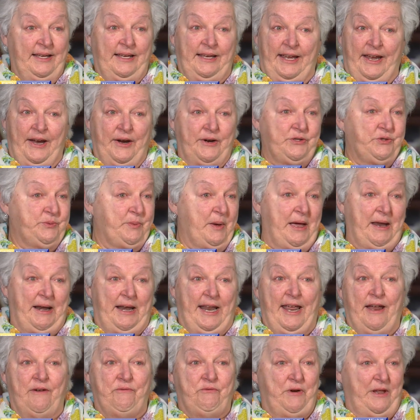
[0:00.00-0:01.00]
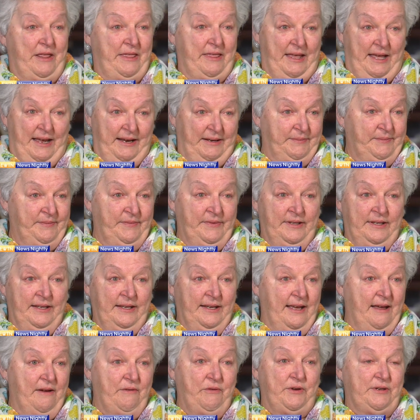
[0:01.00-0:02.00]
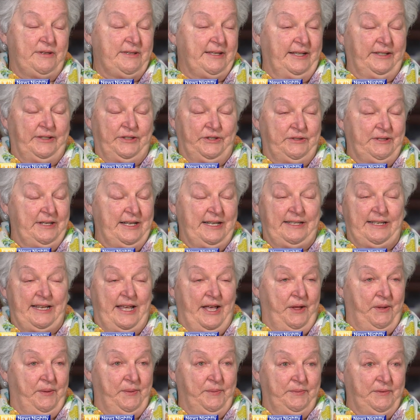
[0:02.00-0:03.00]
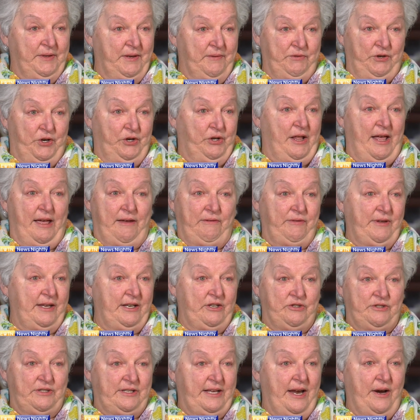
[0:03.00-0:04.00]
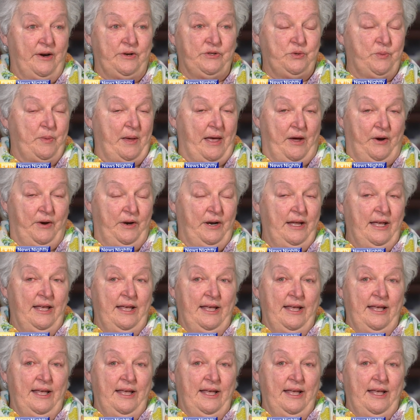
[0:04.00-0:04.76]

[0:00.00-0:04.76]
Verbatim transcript: He cares about everything, every single detail of your life. He just cares about.